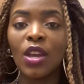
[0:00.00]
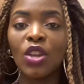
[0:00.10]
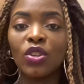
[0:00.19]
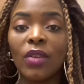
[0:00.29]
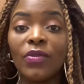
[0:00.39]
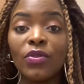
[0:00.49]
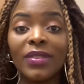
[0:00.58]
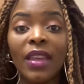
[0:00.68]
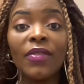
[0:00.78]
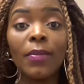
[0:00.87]
So if you
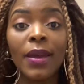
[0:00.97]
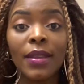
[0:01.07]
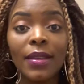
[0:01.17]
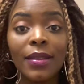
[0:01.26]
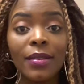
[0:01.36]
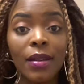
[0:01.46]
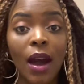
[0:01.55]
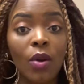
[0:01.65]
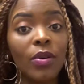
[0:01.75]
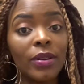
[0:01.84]
save money
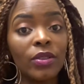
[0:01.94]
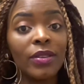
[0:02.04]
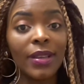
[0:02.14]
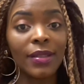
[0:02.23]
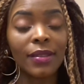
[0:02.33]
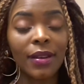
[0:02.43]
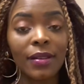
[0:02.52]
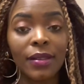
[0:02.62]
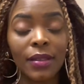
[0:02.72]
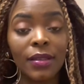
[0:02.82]
now and you get started,